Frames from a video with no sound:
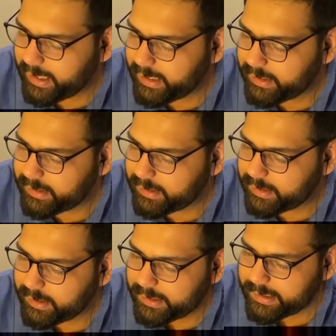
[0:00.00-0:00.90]
in
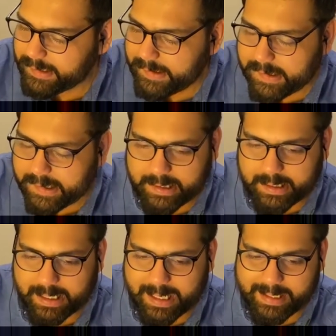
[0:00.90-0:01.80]

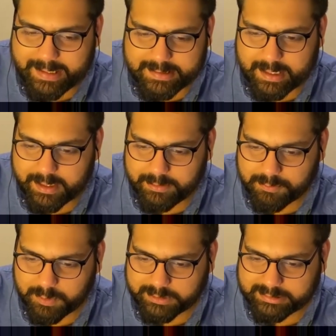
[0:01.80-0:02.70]
Gladistan
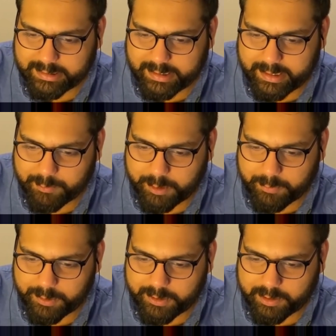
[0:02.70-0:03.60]
once again, where
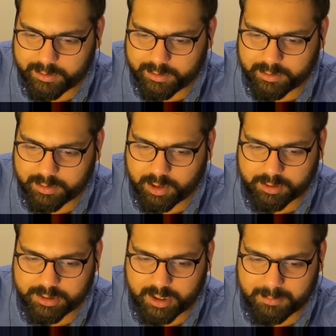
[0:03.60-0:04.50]
we're
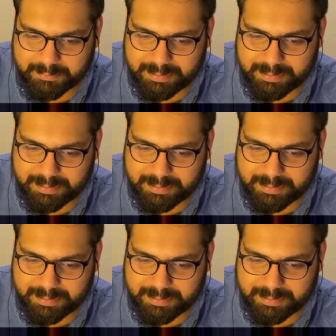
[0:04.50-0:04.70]
locked up.